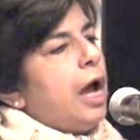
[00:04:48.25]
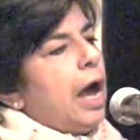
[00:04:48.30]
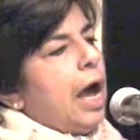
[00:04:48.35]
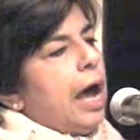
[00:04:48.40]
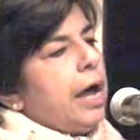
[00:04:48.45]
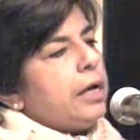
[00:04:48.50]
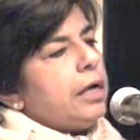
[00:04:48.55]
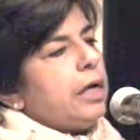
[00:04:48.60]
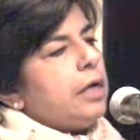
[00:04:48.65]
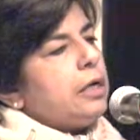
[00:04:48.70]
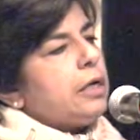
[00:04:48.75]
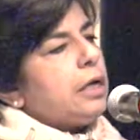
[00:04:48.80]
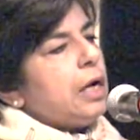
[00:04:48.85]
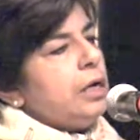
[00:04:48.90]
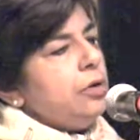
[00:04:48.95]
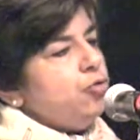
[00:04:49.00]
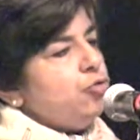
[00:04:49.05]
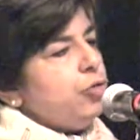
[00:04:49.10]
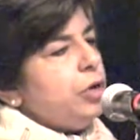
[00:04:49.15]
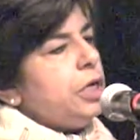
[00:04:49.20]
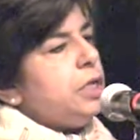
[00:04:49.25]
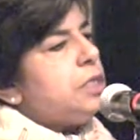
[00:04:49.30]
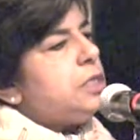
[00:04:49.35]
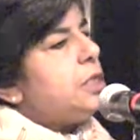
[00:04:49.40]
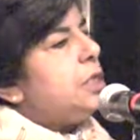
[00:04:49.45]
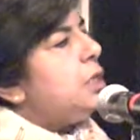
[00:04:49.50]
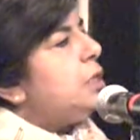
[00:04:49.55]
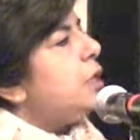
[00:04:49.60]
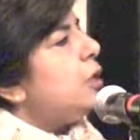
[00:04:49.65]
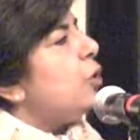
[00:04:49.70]
And in countries
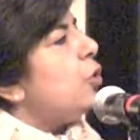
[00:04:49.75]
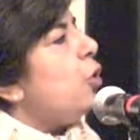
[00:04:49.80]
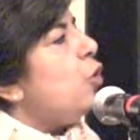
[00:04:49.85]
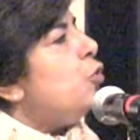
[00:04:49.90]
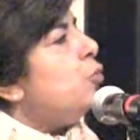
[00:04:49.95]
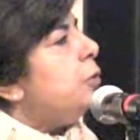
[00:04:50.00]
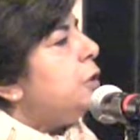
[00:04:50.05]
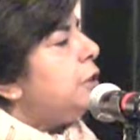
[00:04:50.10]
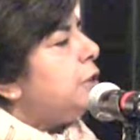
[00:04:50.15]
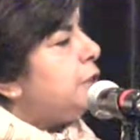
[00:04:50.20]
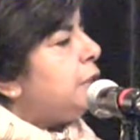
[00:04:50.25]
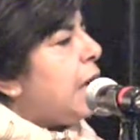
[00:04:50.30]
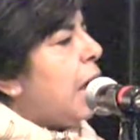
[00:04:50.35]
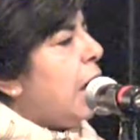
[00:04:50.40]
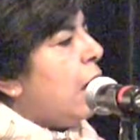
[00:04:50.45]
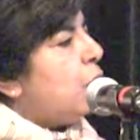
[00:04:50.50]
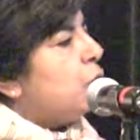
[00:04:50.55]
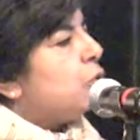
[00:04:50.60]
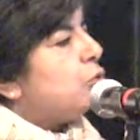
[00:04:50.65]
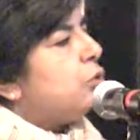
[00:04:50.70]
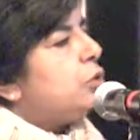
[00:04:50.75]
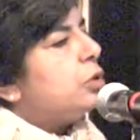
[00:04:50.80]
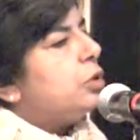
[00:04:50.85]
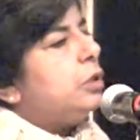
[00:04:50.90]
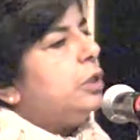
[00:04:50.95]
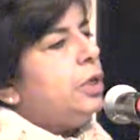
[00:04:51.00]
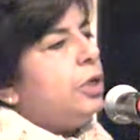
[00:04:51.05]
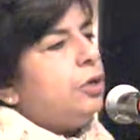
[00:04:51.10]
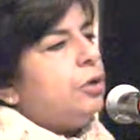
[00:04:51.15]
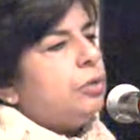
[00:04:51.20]
in the global south,
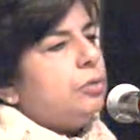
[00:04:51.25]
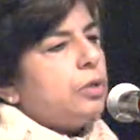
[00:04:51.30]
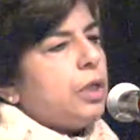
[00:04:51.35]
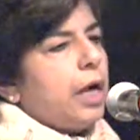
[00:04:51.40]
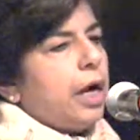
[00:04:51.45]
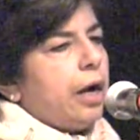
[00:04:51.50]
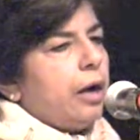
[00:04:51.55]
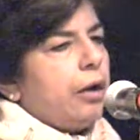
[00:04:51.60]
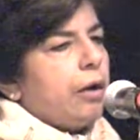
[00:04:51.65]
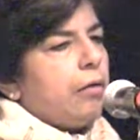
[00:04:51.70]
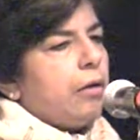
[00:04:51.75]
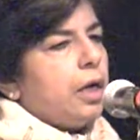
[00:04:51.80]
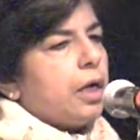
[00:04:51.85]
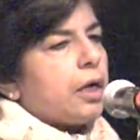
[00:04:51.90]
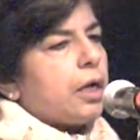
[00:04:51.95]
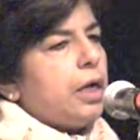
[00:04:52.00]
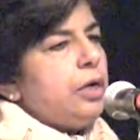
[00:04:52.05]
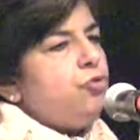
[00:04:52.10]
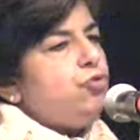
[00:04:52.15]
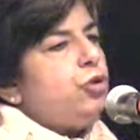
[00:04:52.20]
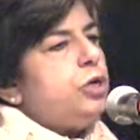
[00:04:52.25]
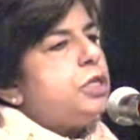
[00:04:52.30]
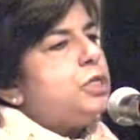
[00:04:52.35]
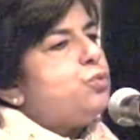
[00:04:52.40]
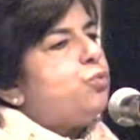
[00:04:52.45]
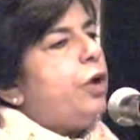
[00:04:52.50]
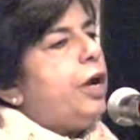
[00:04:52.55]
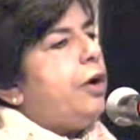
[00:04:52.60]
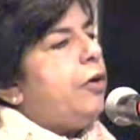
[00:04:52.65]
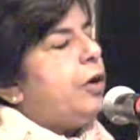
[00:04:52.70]
you know, there are
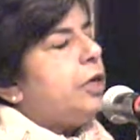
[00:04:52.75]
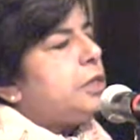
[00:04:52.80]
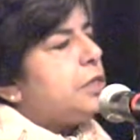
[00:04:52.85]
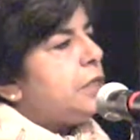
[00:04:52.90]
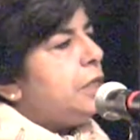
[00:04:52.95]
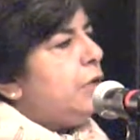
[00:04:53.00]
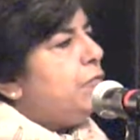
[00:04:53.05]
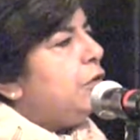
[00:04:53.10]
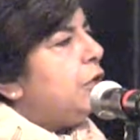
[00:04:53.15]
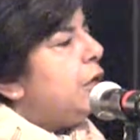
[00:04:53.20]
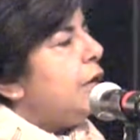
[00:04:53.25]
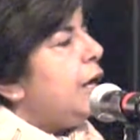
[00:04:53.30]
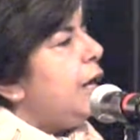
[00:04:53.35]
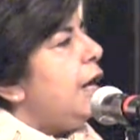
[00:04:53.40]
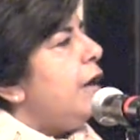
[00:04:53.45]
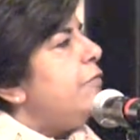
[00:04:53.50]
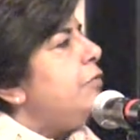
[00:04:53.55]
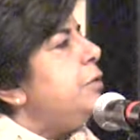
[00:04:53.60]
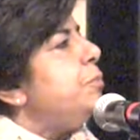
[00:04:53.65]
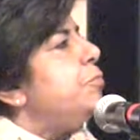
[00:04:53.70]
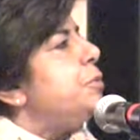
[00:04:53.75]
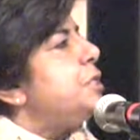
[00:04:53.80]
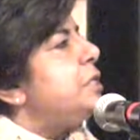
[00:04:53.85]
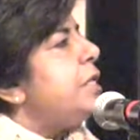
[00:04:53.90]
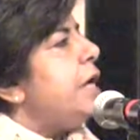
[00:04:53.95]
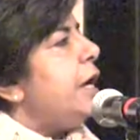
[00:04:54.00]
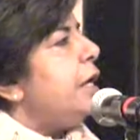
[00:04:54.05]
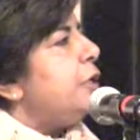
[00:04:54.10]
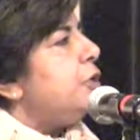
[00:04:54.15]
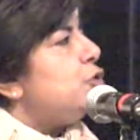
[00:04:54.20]
countries where it's even
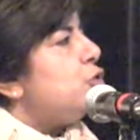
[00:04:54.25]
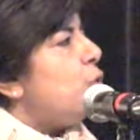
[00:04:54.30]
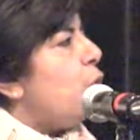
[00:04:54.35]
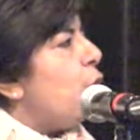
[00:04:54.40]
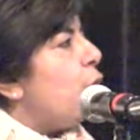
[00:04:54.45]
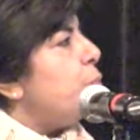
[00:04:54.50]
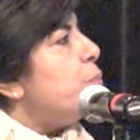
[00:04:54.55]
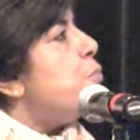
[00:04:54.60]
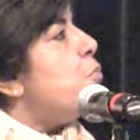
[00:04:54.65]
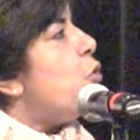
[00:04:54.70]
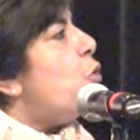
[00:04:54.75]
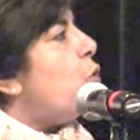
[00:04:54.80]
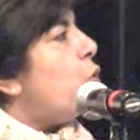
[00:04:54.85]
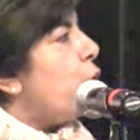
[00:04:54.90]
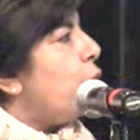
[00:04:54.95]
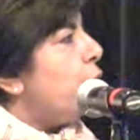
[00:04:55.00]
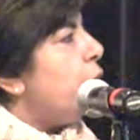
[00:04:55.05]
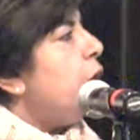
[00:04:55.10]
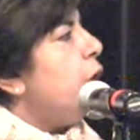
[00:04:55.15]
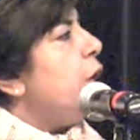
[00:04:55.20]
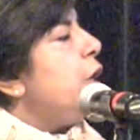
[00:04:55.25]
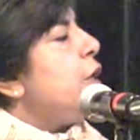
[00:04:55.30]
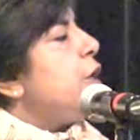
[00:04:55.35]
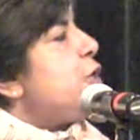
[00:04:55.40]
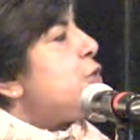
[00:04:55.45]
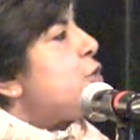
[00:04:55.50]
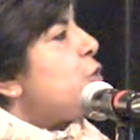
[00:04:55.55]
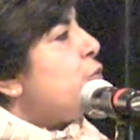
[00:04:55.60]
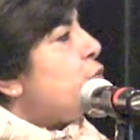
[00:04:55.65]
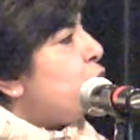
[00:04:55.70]
11% or more.
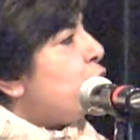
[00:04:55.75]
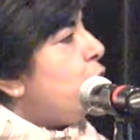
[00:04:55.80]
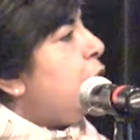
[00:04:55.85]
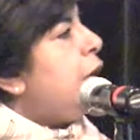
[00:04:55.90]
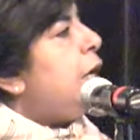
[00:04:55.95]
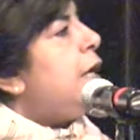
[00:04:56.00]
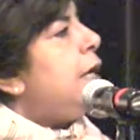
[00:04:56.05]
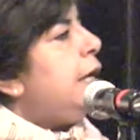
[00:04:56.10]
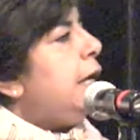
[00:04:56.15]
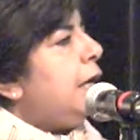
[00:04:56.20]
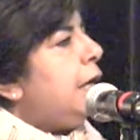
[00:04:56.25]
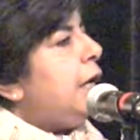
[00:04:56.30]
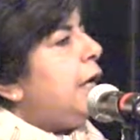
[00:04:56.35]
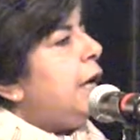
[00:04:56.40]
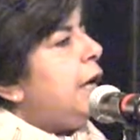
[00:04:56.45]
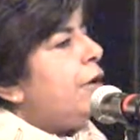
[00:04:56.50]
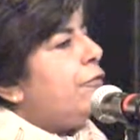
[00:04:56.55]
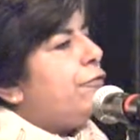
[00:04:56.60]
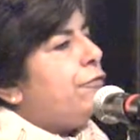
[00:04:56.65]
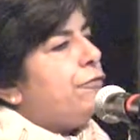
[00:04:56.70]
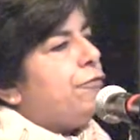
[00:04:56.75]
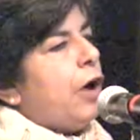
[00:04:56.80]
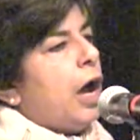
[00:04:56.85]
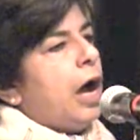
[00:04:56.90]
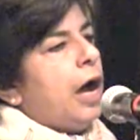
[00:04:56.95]
So really, if,